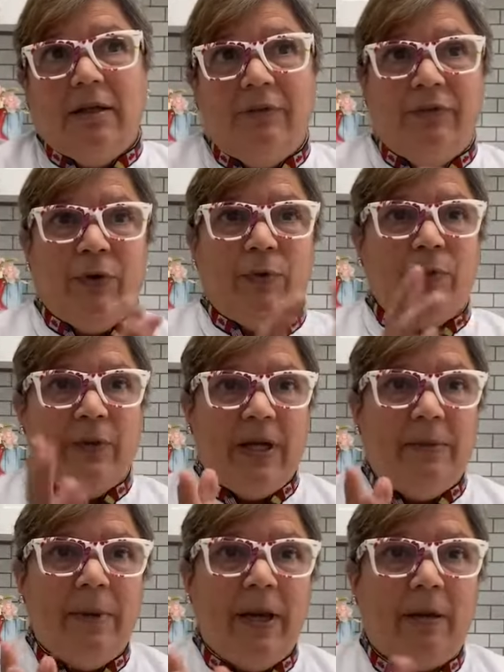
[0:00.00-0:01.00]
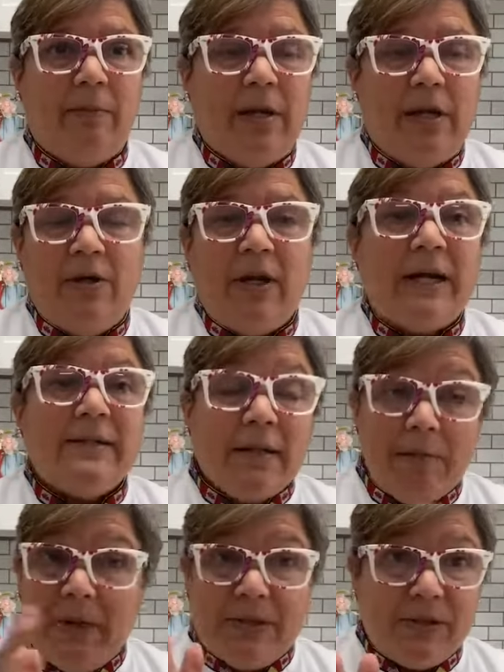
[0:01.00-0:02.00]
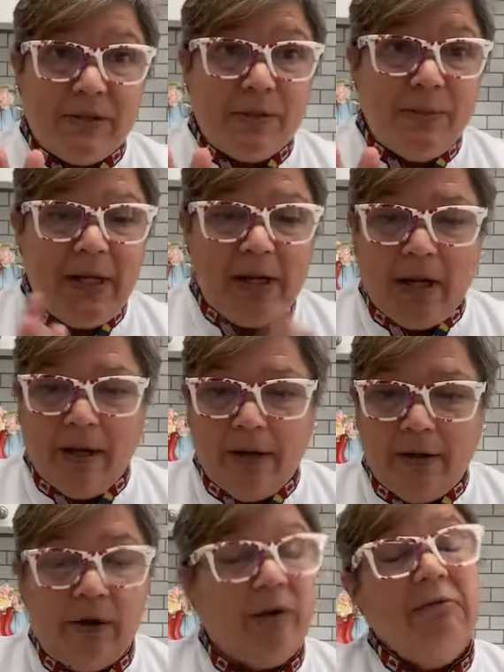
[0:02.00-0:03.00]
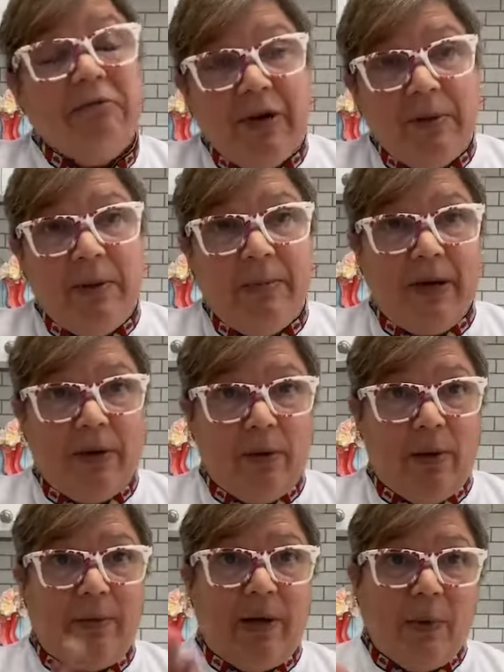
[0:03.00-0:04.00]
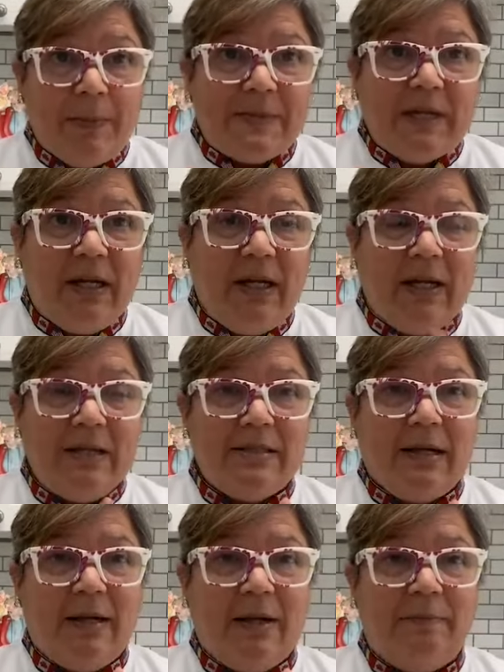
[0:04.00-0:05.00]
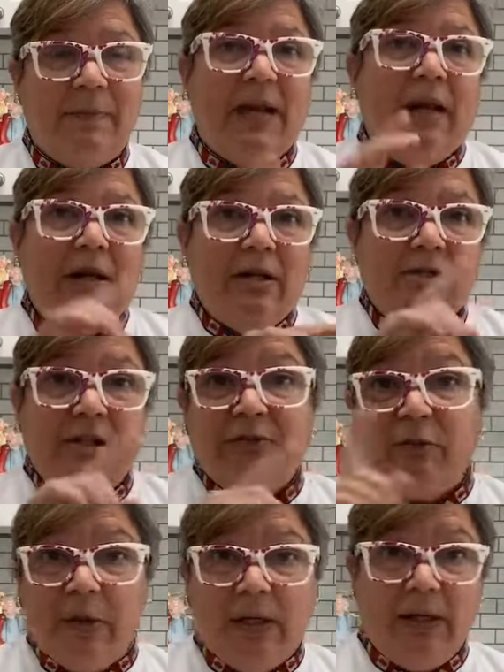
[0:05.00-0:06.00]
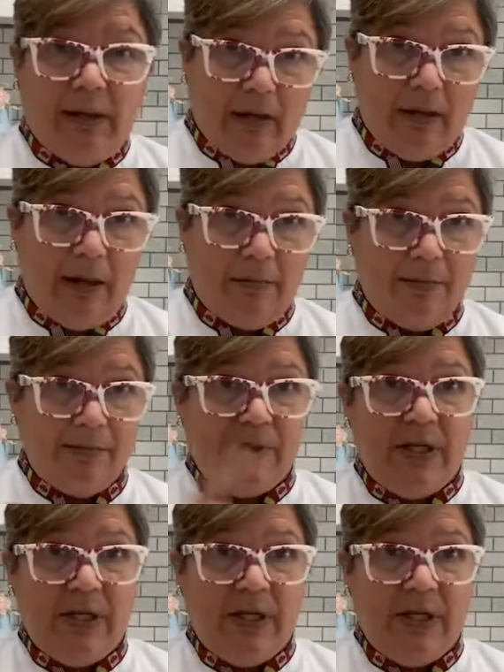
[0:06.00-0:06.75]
if you email me, you guys can message me. I You can find me, by the way, my website is um, chefgreeley.com,